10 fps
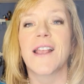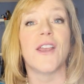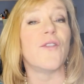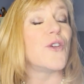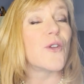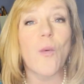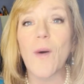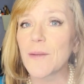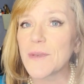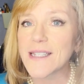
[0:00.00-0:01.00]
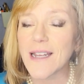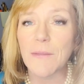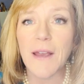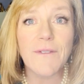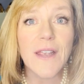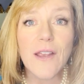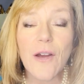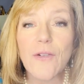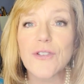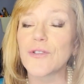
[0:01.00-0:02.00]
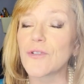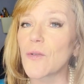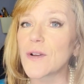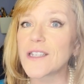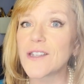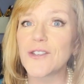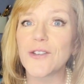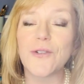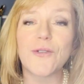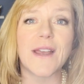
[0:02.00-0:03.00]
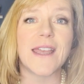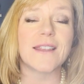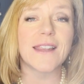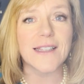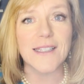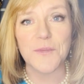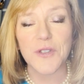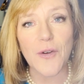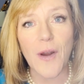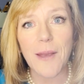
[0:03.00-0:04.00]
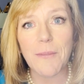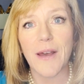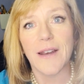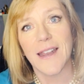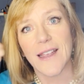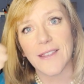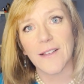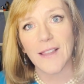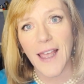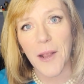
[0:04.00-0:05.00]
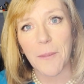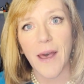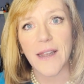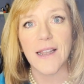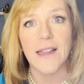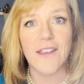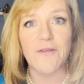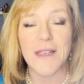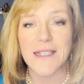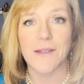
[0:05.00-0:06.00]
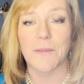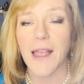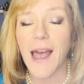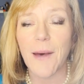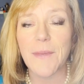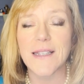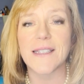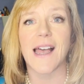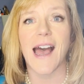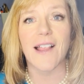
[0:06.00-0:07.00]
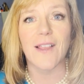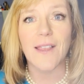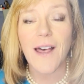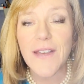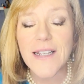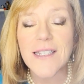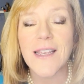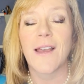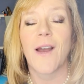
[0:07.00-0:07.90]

If you don't want to miss any of my videos, you know what to do. Hit that subscribe button, hit the like button, leave me some comments. I love it.